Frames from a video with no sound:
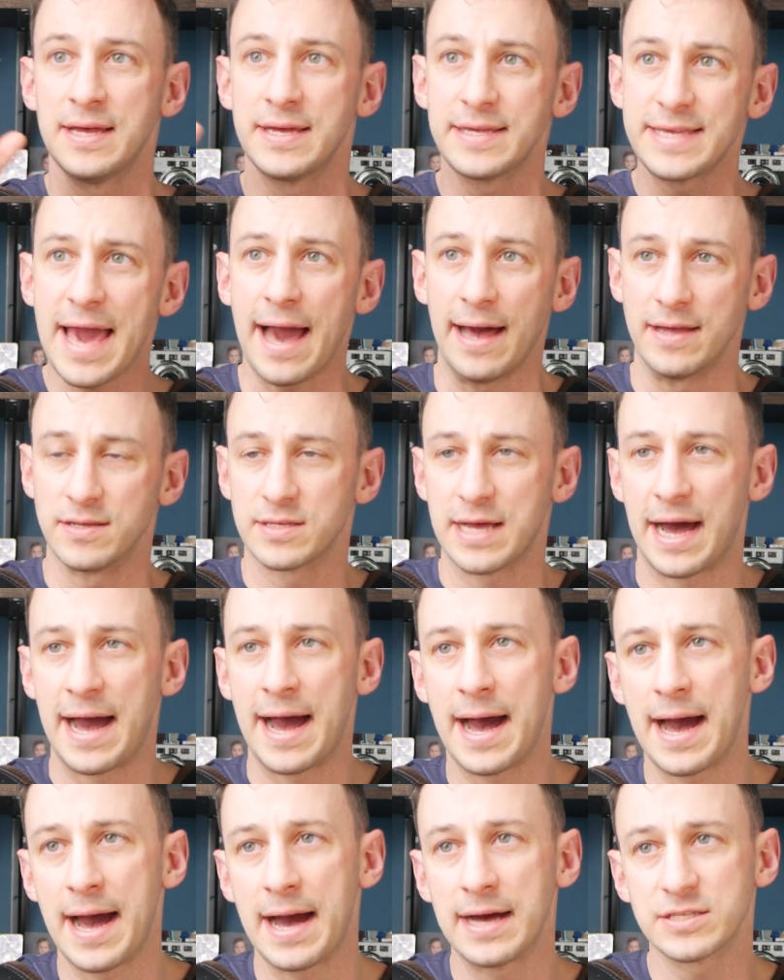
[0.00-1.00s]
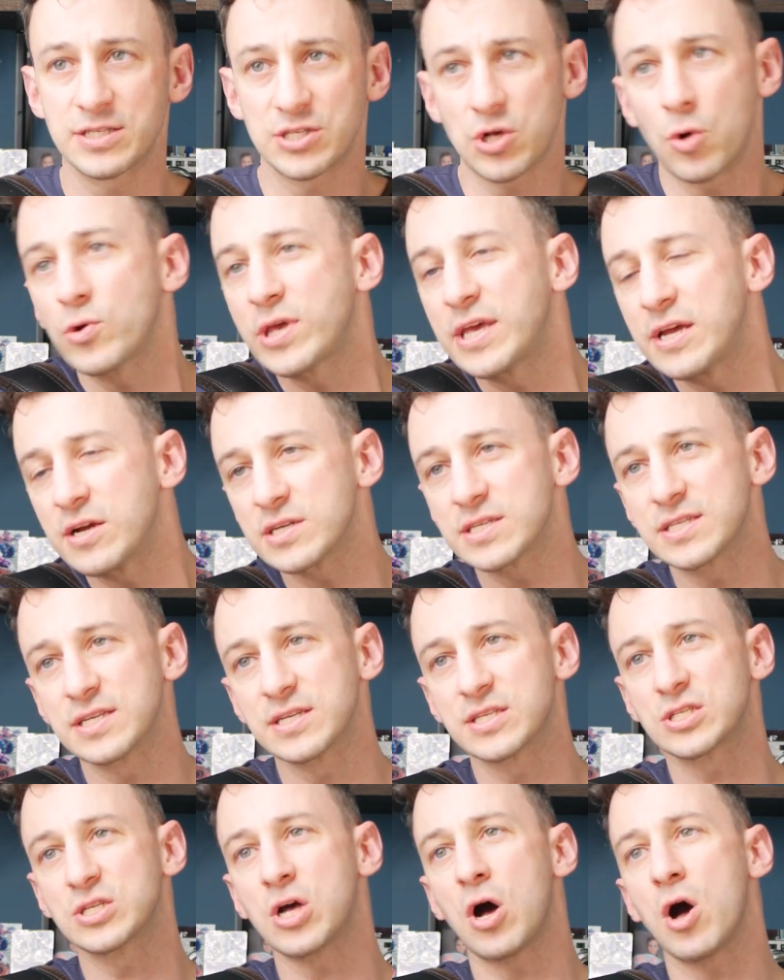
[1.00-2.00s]
Yeah, so here's the
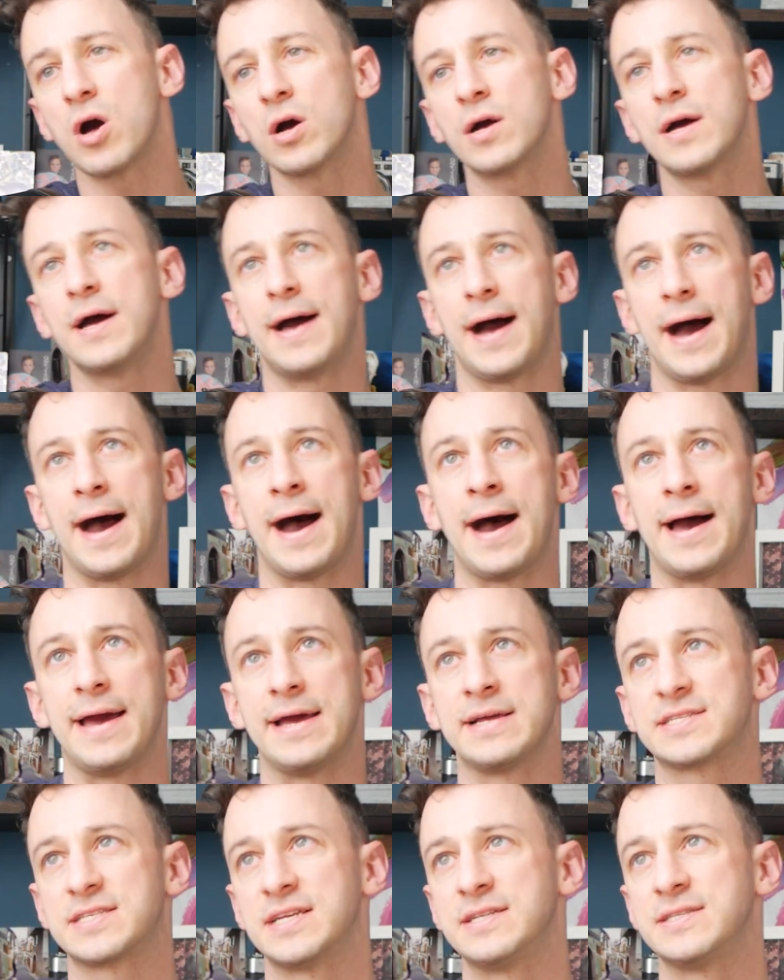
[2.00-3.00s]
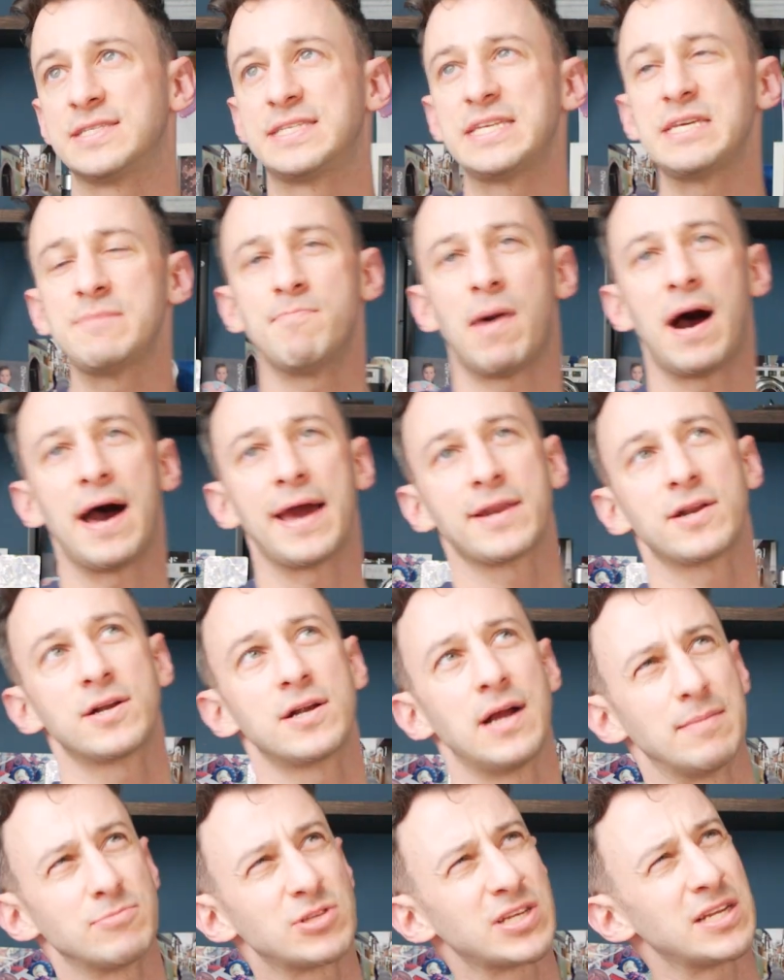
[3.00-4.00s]
song. It's in D minor.
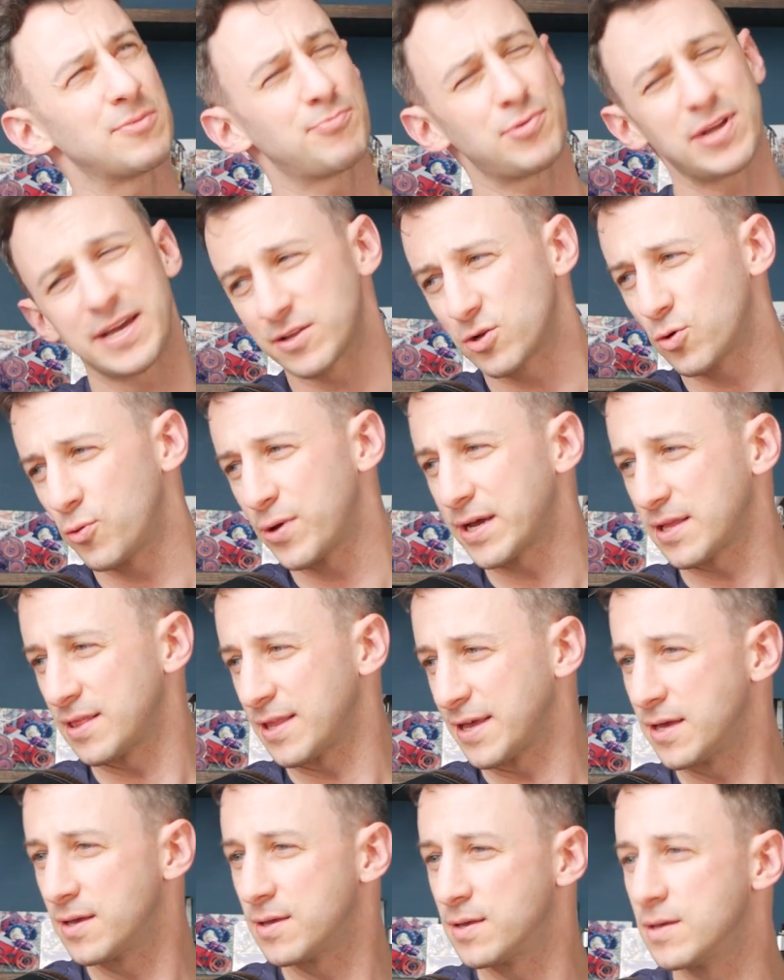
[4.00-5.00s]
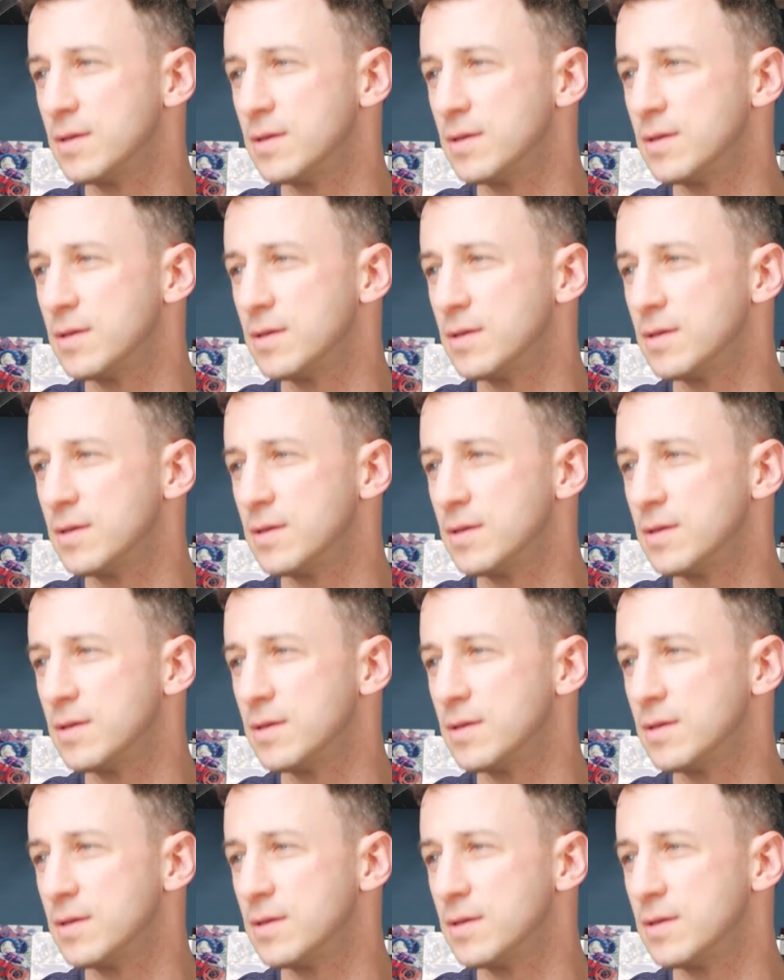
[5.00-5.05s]
I'm just going to play it quickly.